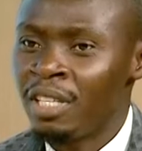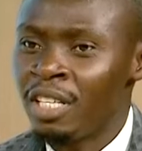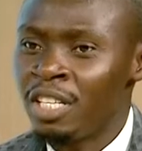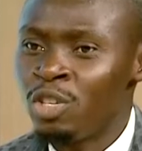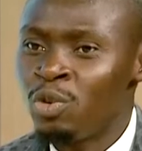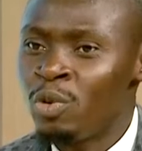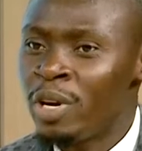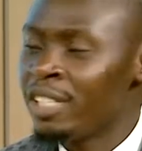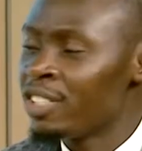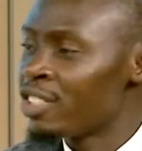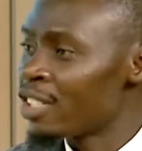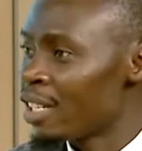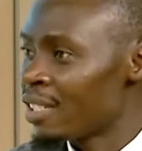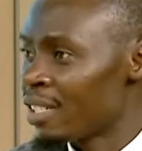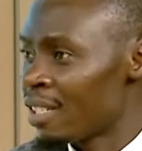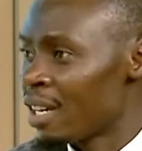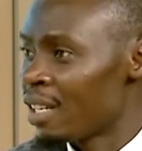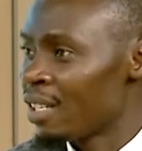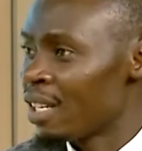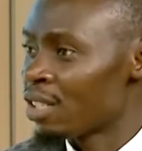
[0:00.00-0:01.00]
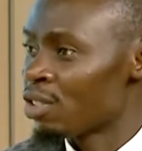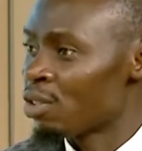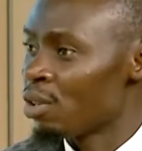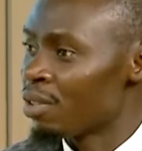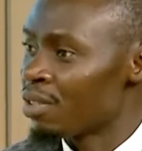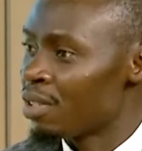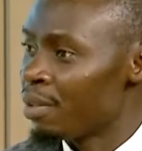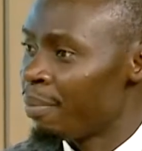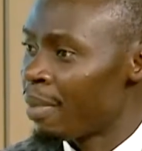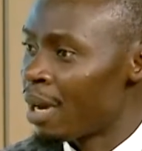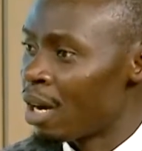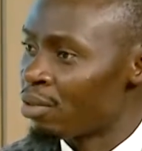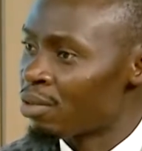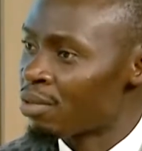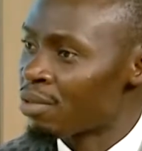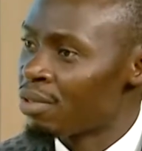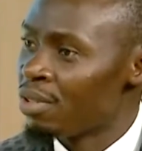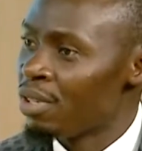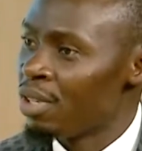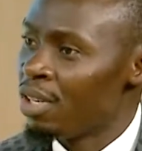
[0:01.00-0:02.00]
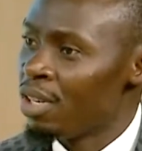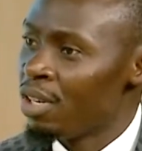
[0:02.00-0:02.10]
the UN Charter that talks about,